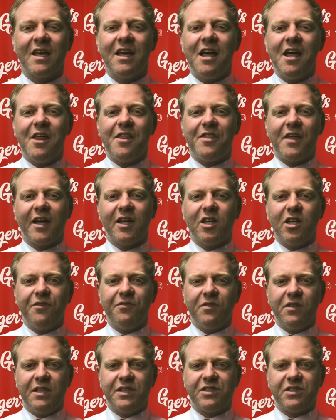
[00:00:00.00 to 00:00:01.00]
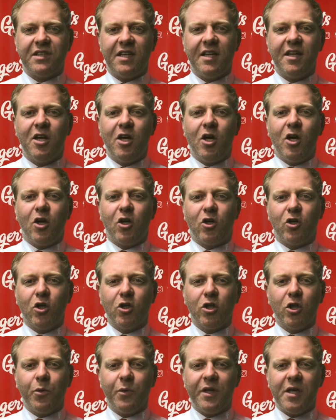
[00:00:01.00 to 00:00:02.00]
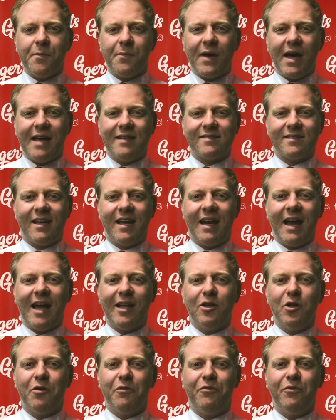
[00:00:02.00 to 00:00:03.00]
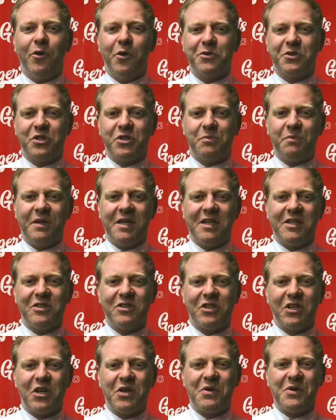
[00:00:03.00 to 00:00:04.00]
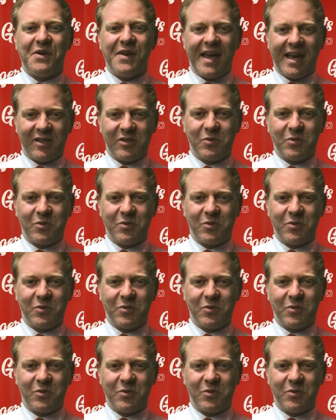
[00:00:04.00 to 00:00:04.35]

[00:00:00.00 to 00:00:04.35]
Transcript: Thank you for listening, good luck with your bets, and I look forward to speaking to you next